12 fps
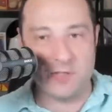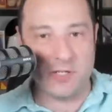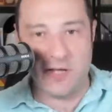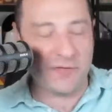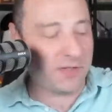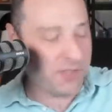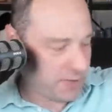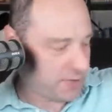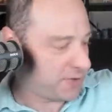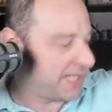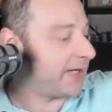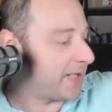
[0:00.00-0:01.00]
if you're you know
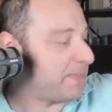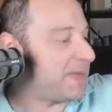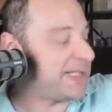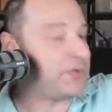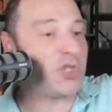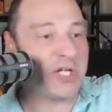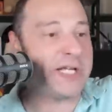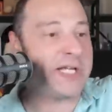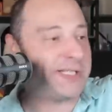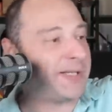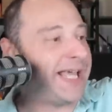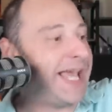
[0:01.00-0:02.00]
you'll take like a piece of
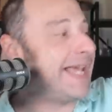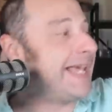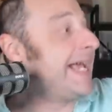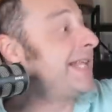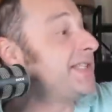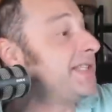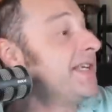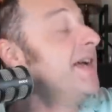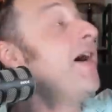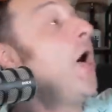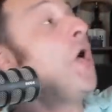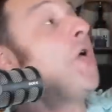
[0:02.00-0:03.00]
cheese, and be like, hey kids,
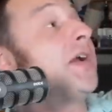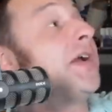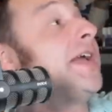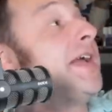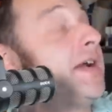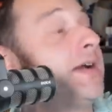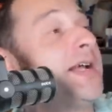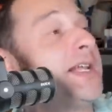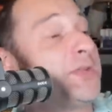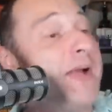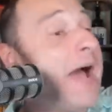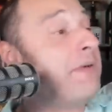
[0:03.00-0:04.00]
over here,
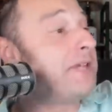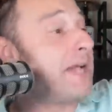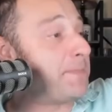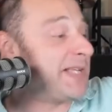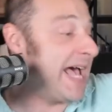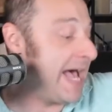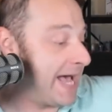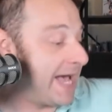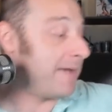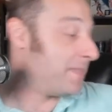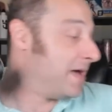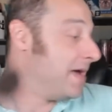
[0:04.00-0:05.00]
it's roundup
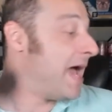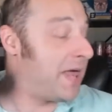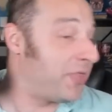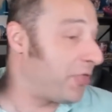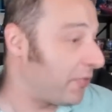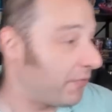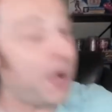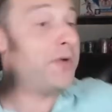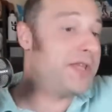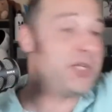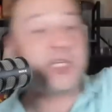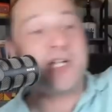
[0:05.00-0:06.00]
time, and
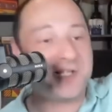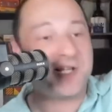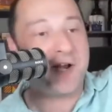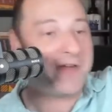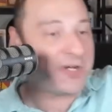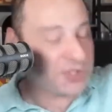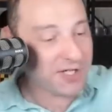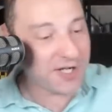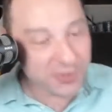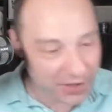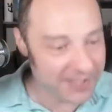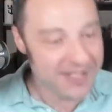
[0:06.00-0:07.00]
throw the cheese in Adventure
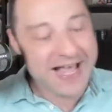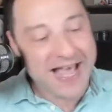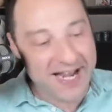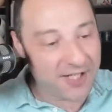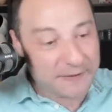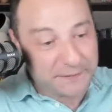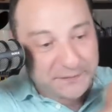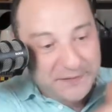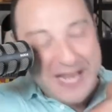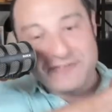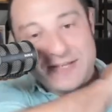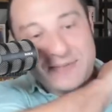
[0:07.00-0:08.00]
Ocean, and all
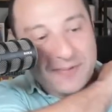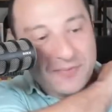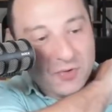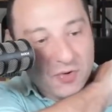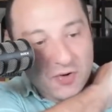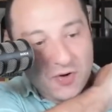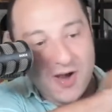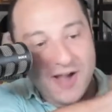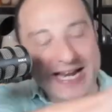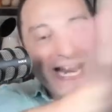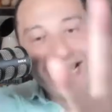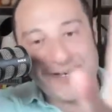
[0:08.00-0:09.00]
five of them come
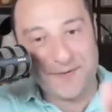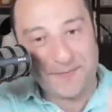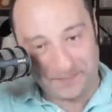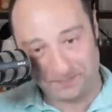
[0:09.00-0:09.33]
running out